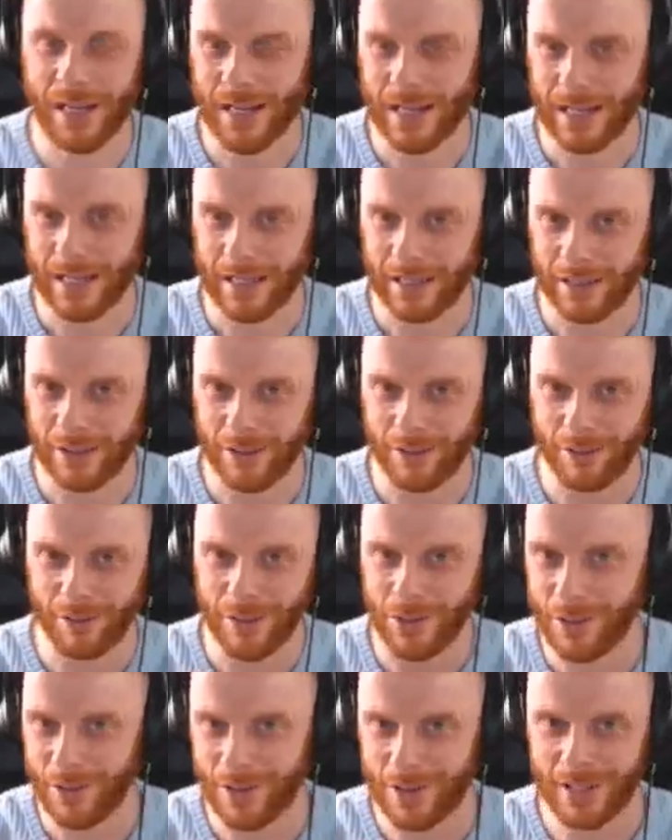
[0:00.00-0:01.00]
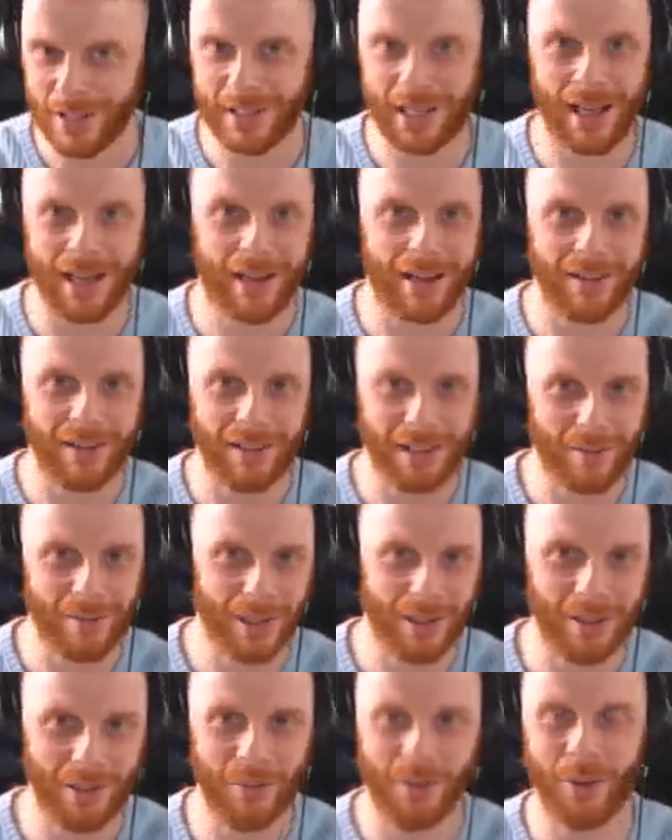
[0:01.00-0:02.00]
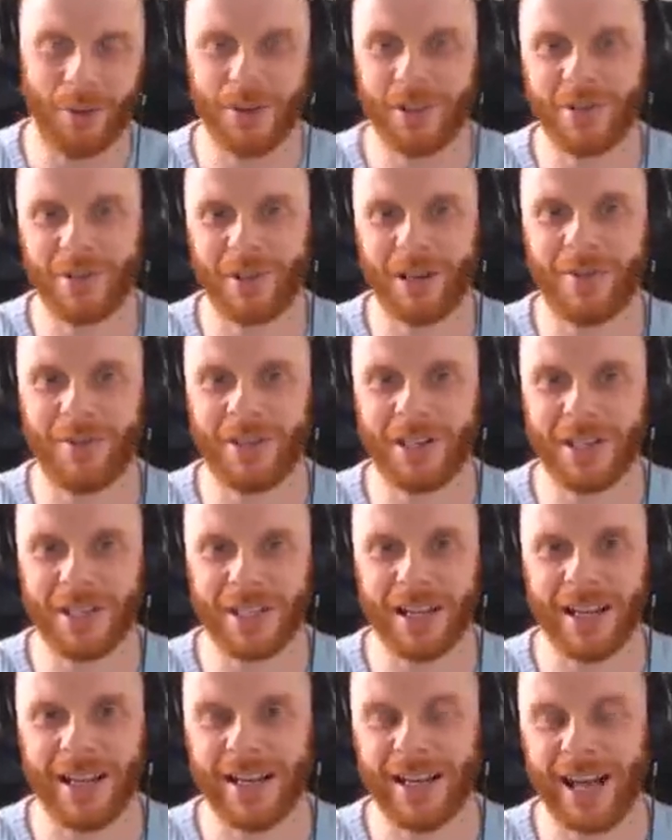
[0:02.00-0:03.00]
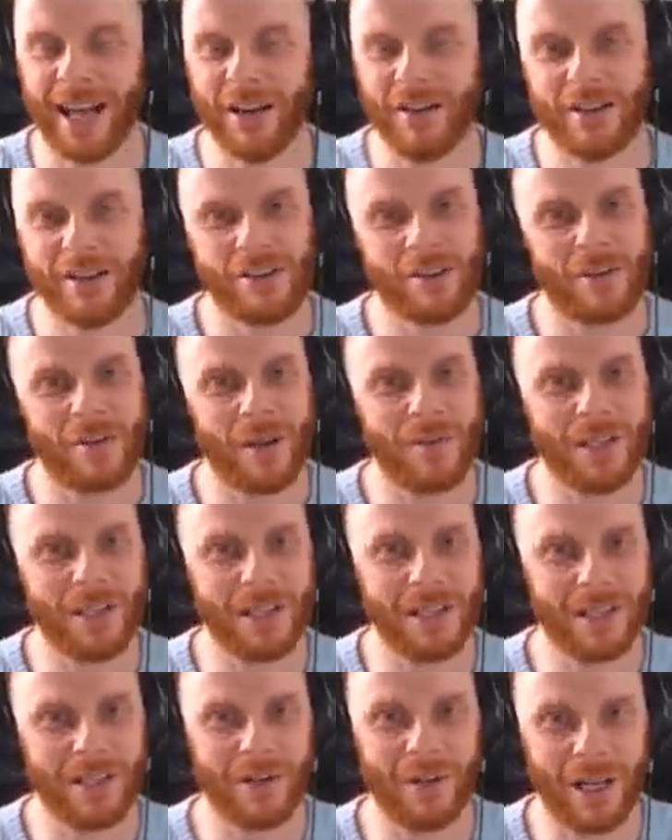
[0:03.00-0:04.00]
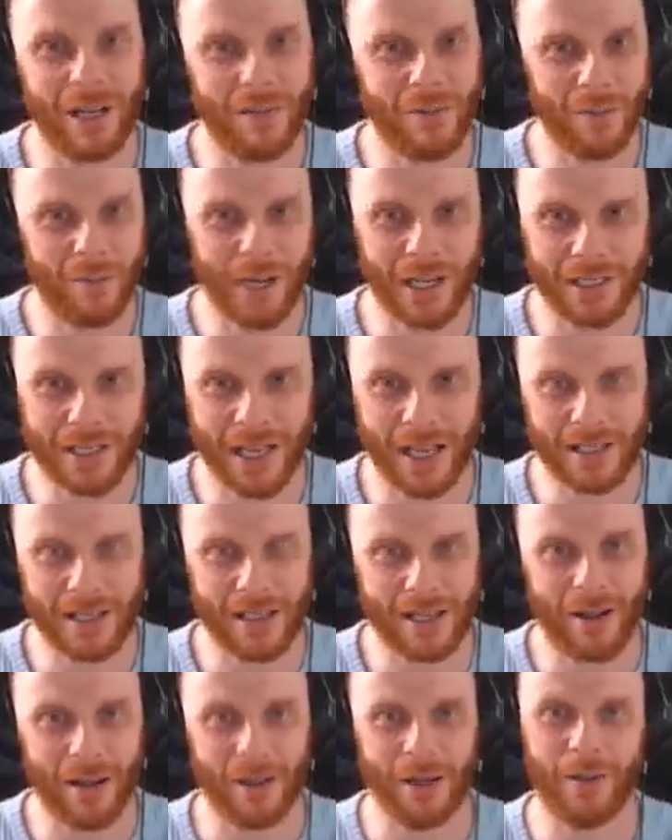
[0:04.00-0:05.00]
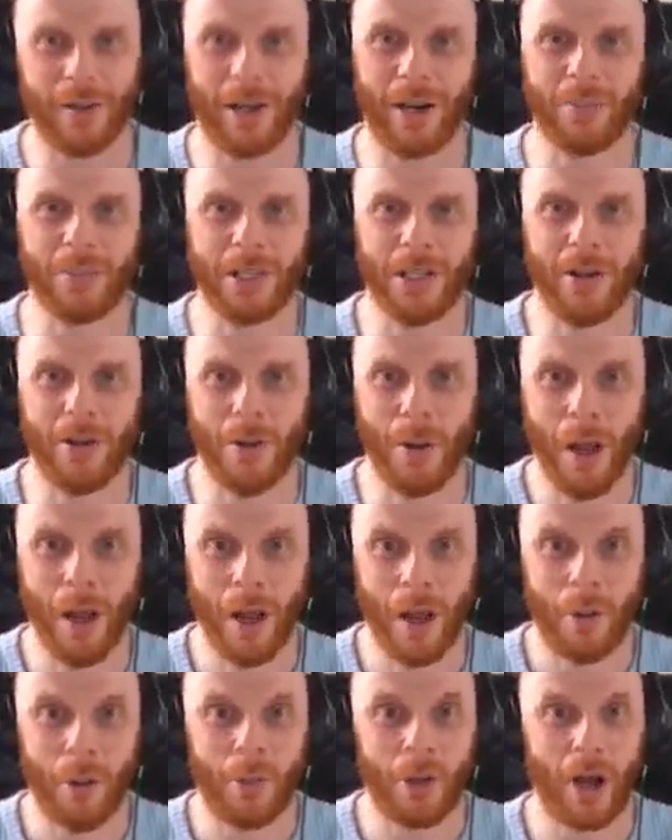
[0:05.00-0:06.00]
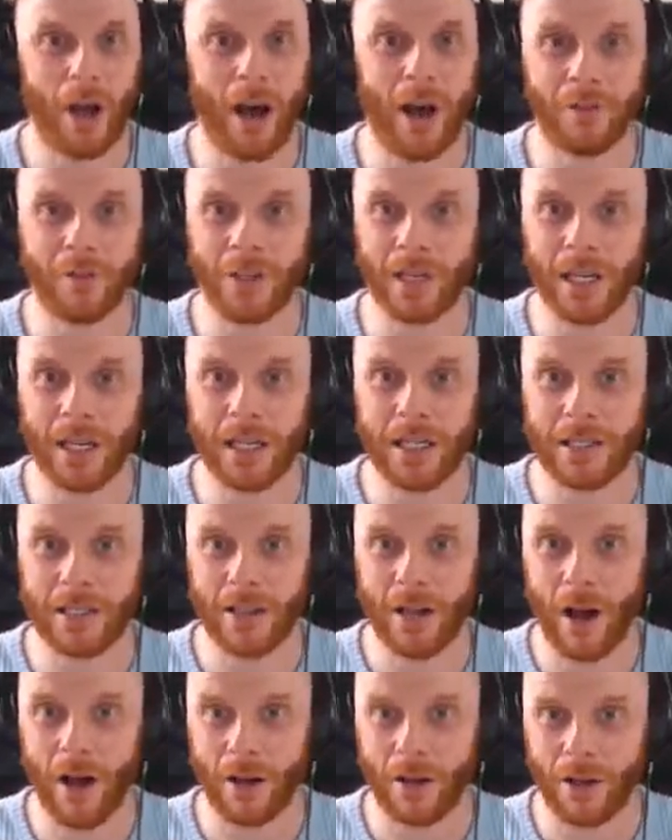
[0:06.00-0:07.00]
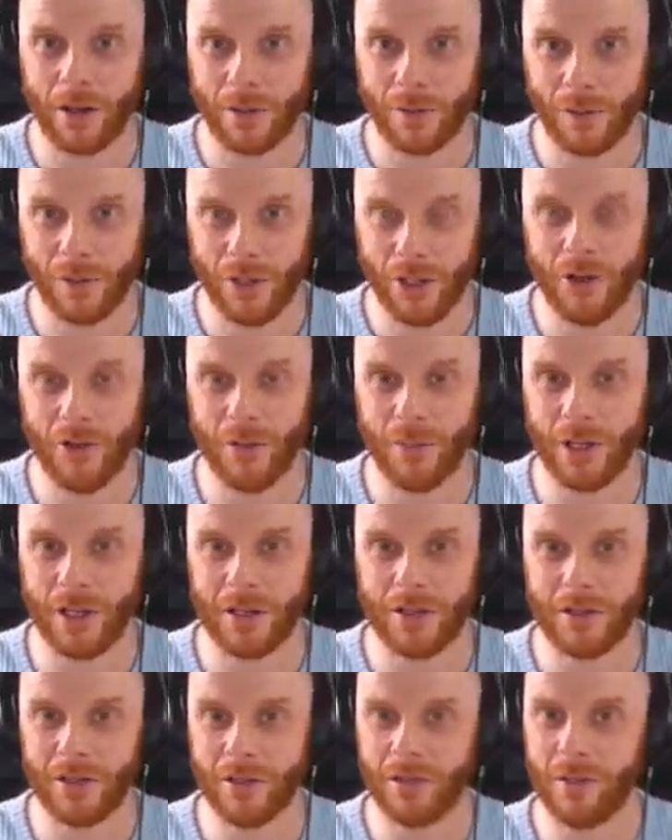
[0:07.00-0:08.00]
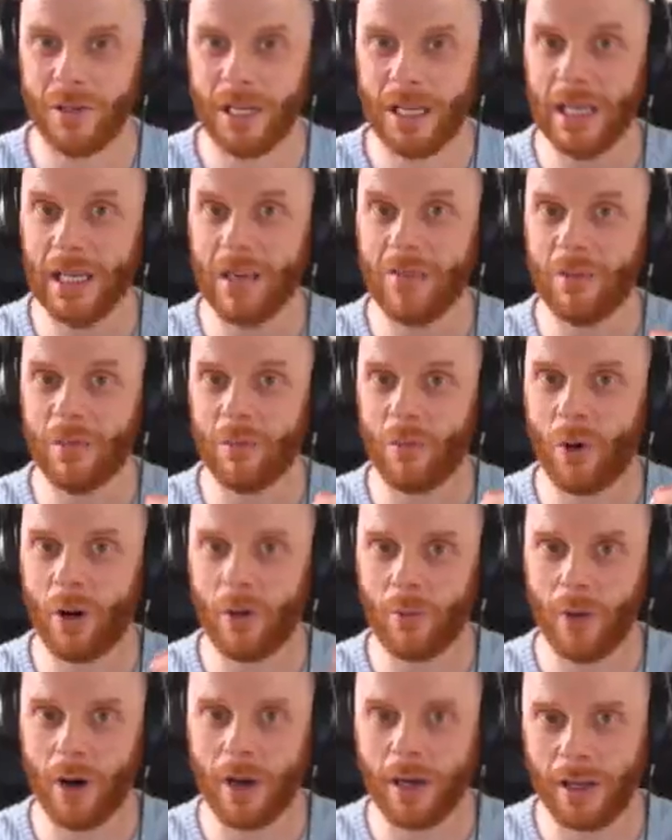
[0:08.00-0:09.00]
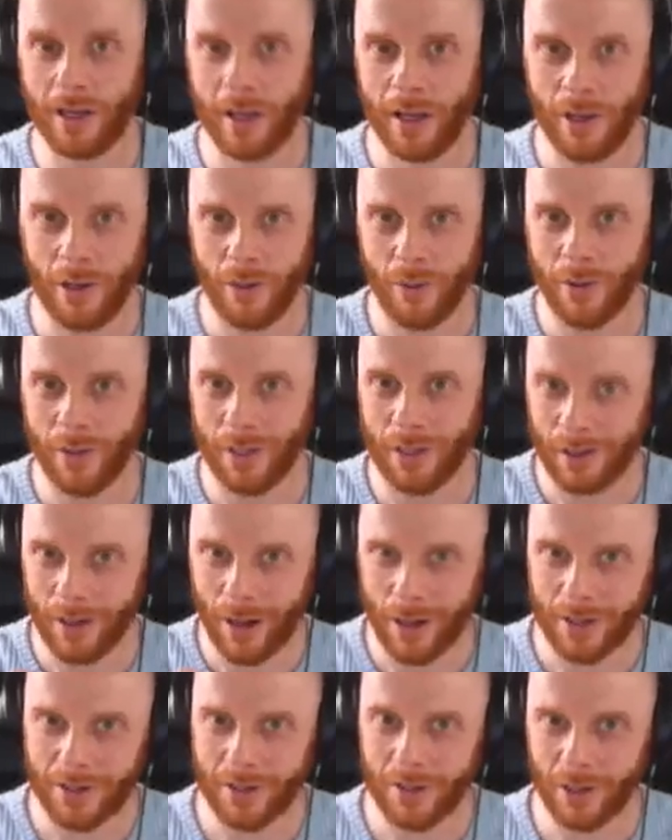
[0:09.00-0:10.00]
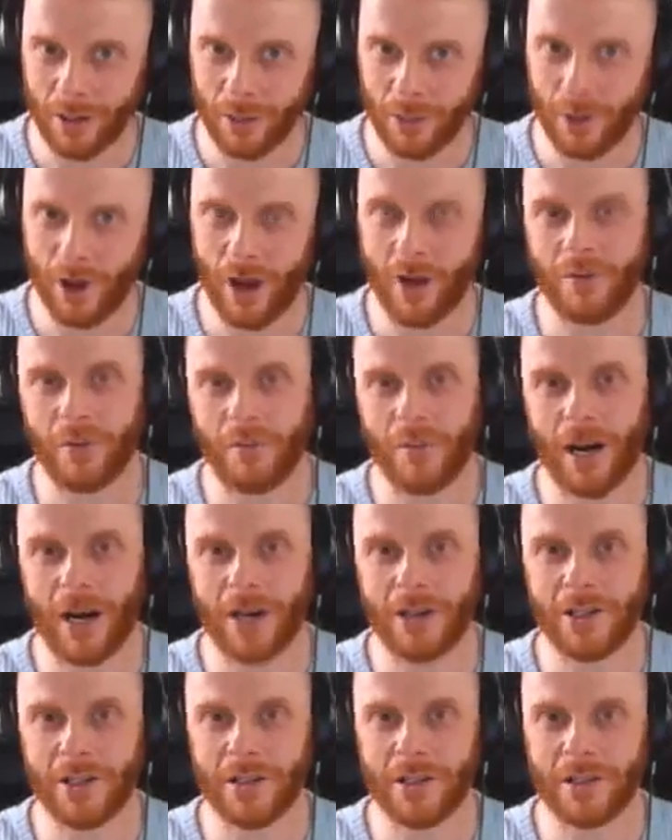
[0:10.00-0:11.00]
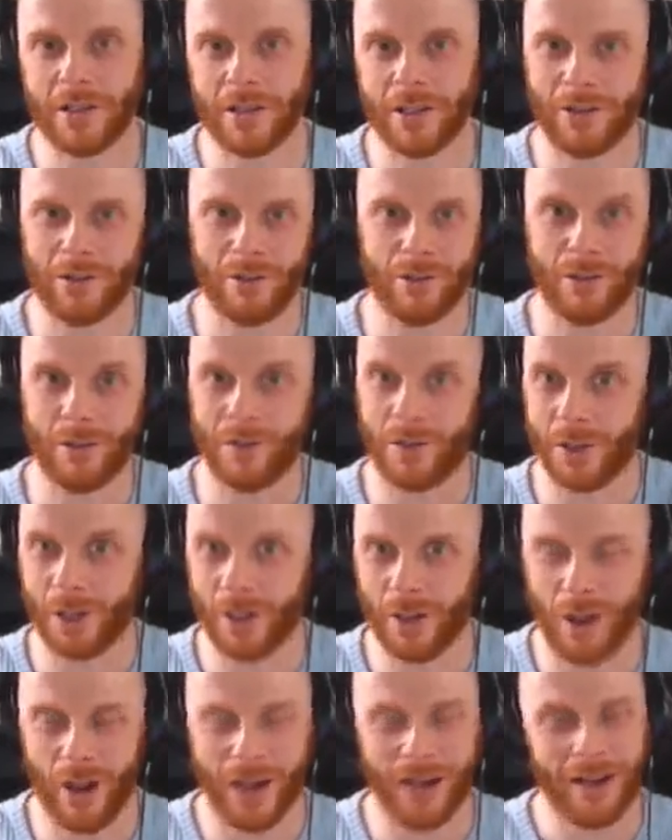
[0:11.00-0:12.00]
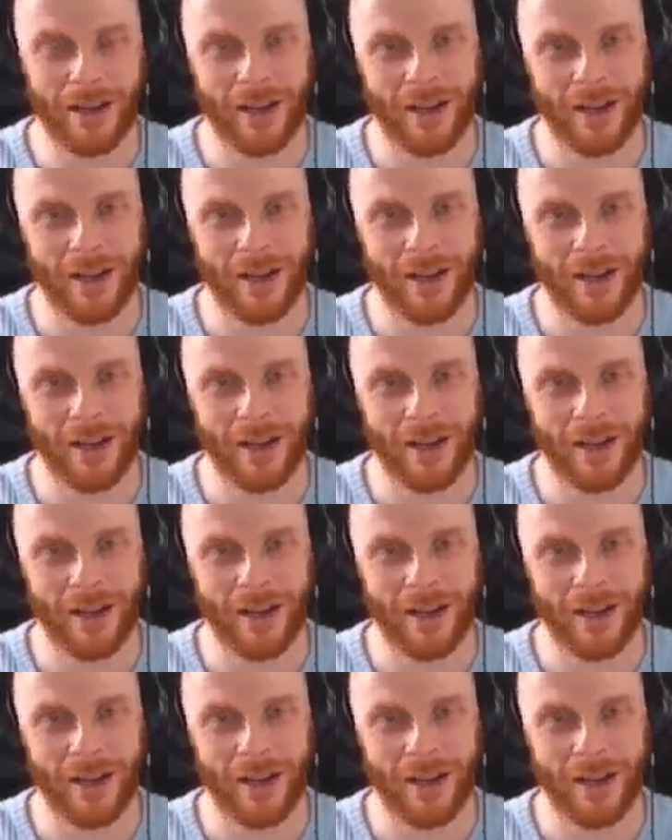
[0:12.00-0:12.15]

Can you reduce it down? Give me a little bonus, whatever it is. Now, sometimes you can do it if it makes sense. I'll leave that up to you. But often it's not good for you, because you're doing even more work with not so good profit margins, good for the client,